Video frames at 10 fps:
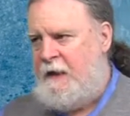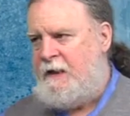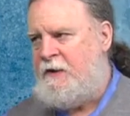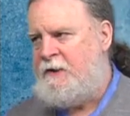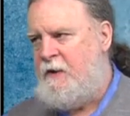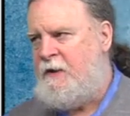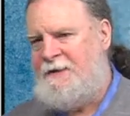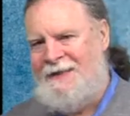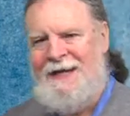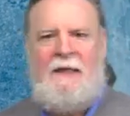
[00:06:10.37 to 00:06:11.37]
They
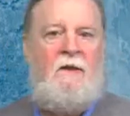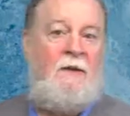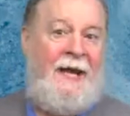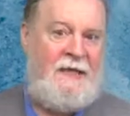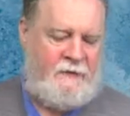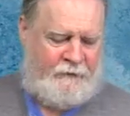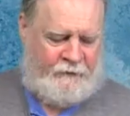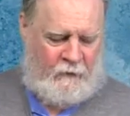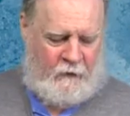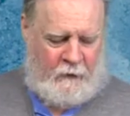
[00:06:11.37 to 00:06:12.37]
started dating last
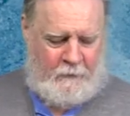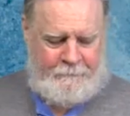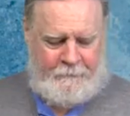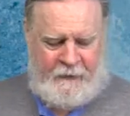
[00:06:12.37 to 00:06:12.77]
fall,